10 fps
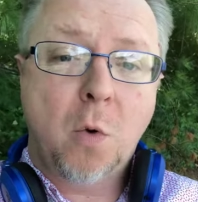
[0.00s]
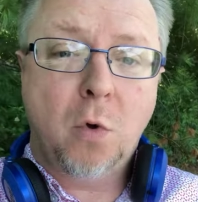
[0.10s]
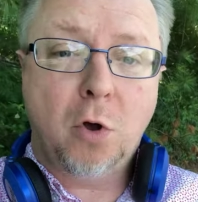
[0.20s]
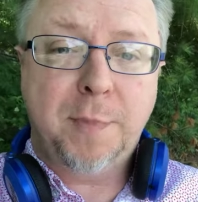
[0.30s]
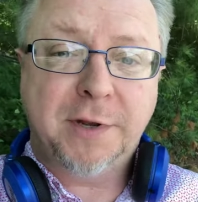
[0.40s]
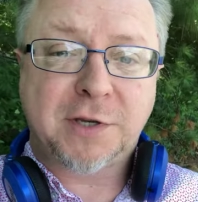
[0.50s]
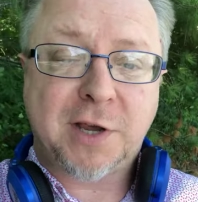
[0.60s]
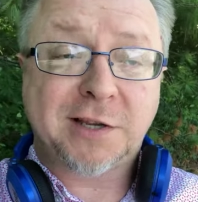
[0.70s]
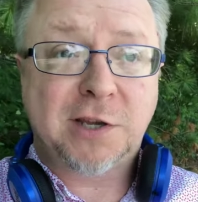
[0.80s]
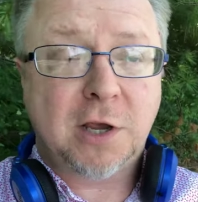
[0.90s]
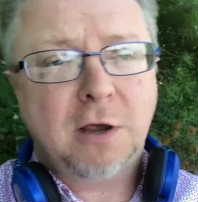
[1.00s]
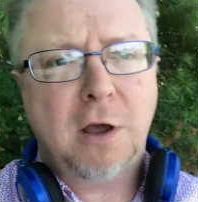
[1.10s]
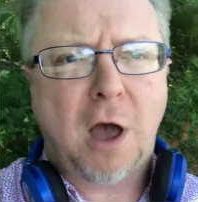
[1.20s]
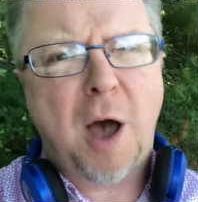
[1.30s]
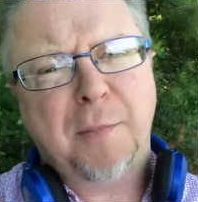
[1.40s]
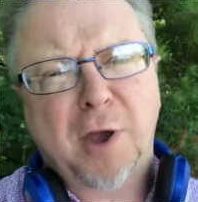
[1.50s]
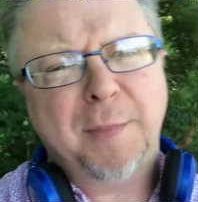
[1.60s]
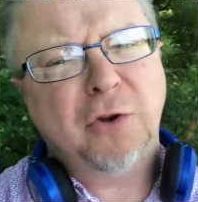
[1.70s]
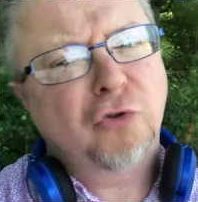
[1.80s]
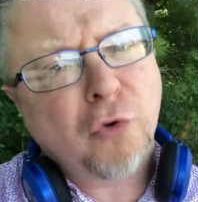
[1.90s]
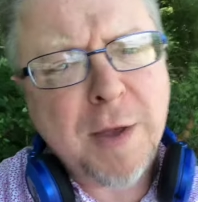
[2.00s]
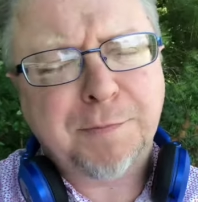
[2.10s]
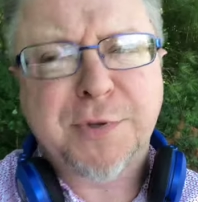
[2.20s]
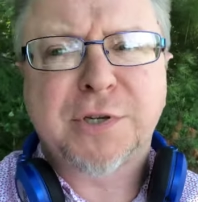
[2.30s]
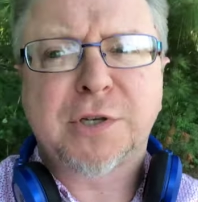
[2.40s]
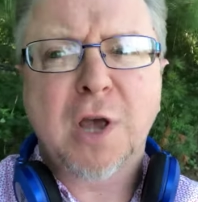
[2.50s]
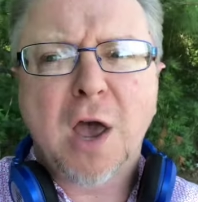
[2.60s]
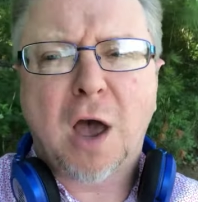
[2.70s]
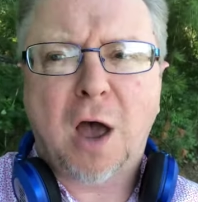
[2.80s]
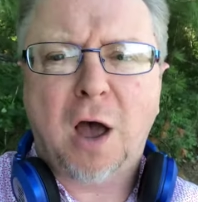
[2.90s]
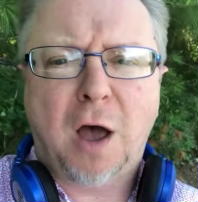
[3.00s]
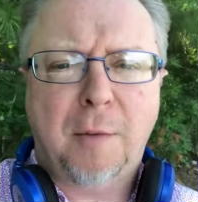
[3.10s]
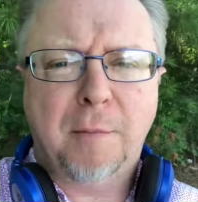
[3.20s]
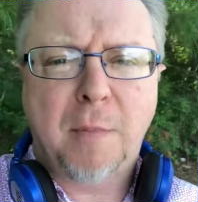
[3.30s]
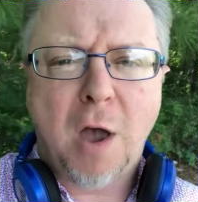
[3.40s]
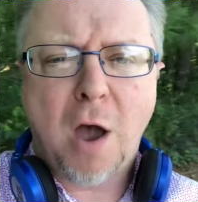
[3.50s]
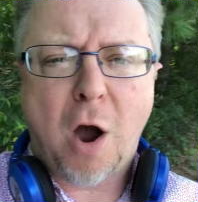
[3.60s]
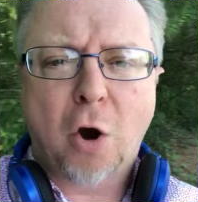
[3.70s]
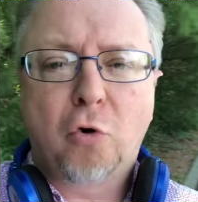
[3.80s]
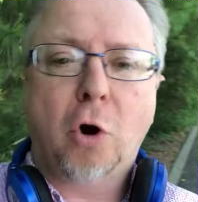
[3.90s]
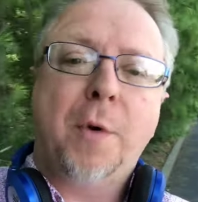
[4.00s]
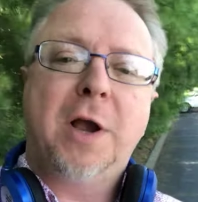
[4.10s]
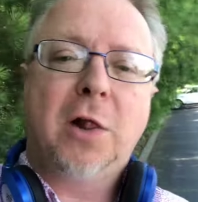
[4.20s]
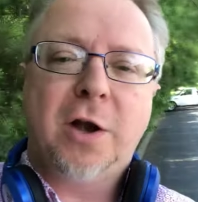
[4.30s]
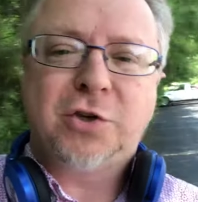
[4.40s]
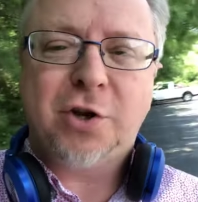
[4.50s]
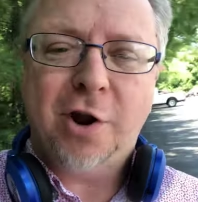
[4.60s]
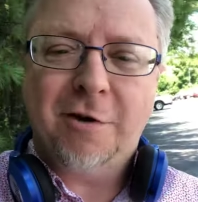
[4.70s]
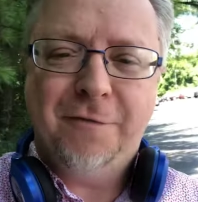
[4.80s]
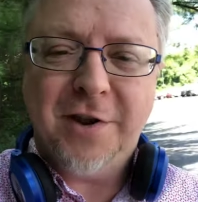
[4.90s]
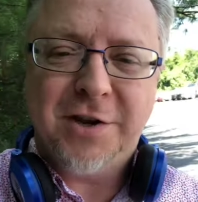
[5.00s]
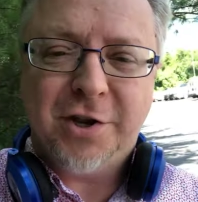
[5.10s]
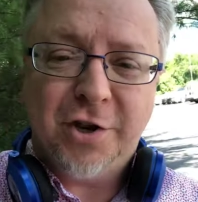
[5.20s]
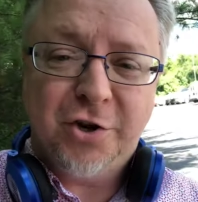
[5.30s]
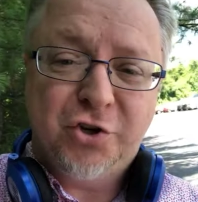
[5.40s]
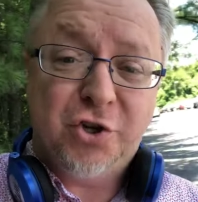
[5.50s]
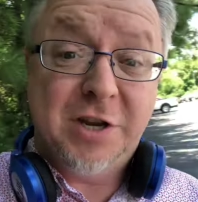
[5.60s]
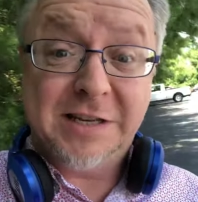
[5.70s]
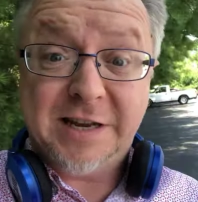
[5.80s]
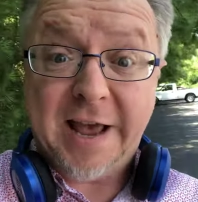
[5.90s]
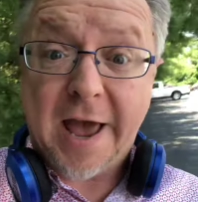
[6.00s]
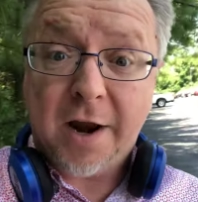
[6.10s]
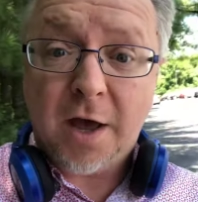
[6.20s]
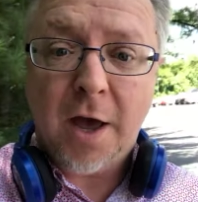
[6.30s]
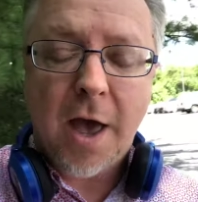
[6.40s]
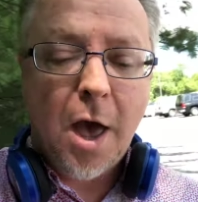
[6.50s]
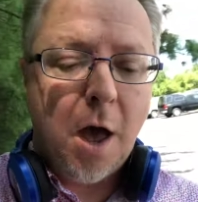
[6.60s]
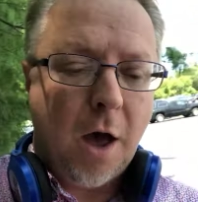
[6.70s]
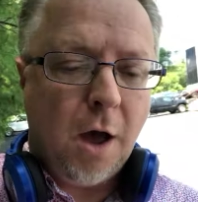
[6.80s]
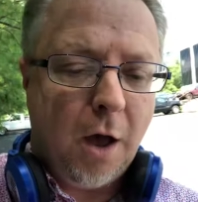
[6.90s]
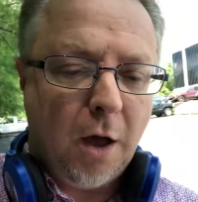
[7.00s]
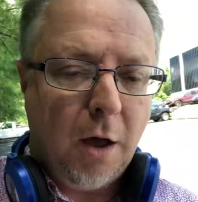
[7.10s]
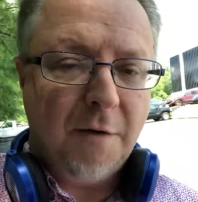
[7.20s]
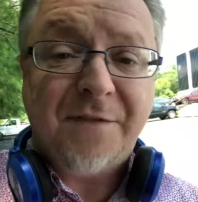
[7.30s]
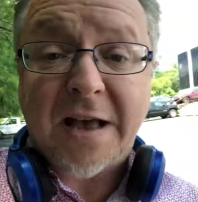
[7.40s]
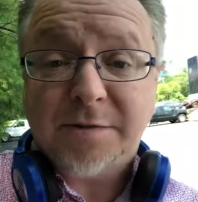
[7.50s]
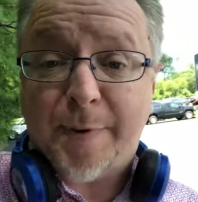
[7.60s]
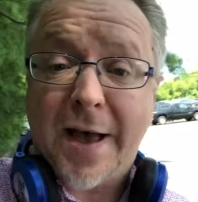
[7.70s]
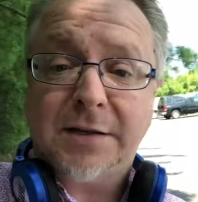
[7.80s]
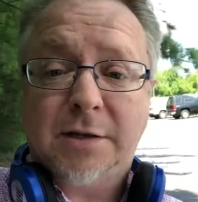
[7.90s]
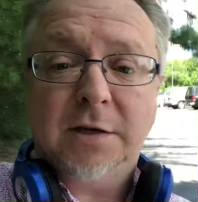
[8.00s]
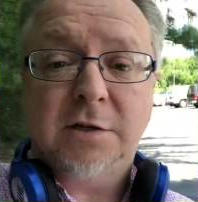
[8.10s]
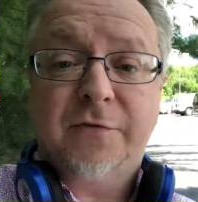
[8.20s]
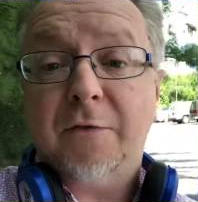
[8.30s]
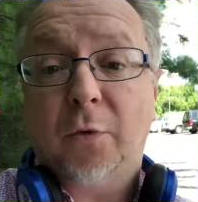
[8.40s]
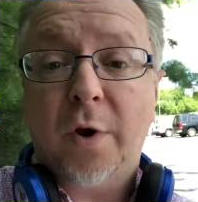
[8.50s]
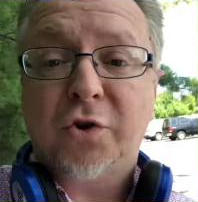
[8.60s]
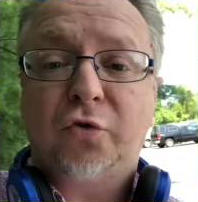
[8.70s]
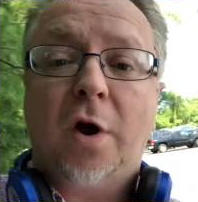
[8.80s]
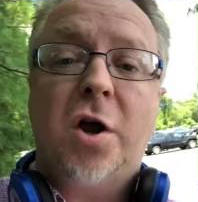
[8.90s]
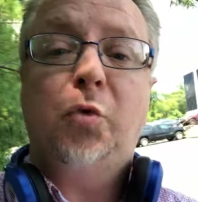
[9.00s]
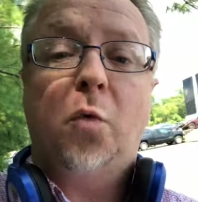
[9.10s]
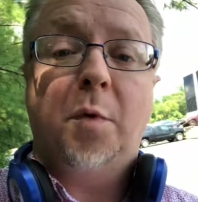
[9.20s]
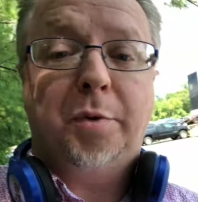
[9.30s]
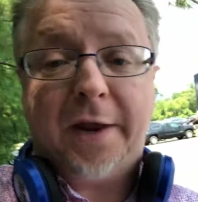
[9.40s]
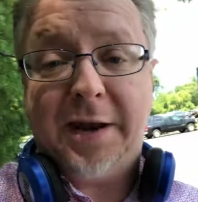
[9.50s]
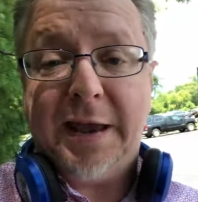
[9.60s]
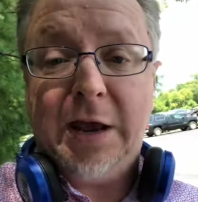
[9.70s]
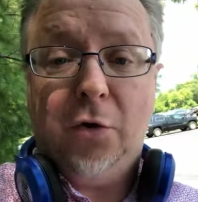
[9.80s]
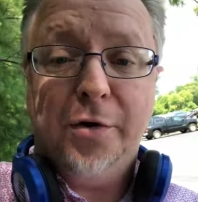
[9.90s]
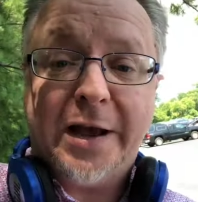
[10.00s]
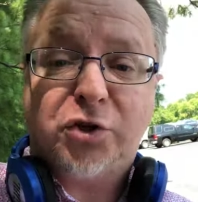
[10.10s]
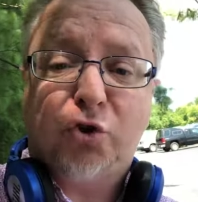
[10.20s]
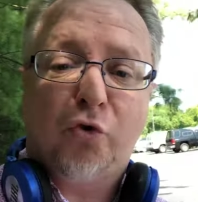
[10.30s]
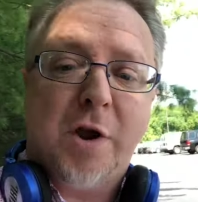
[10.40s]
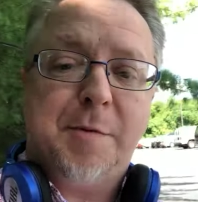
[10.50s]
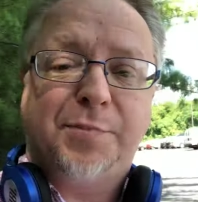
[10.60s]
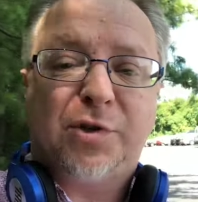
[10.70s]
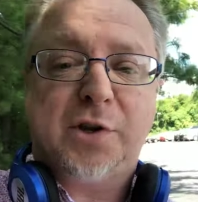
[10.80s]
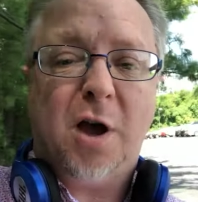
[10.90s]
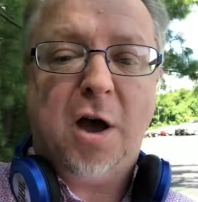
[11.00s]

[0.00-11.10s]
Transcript: will be discussing upcoming trips, our growing collection of vintage Disneyana, fast passes, favorite restaurants, where we're planning to eat on next trips,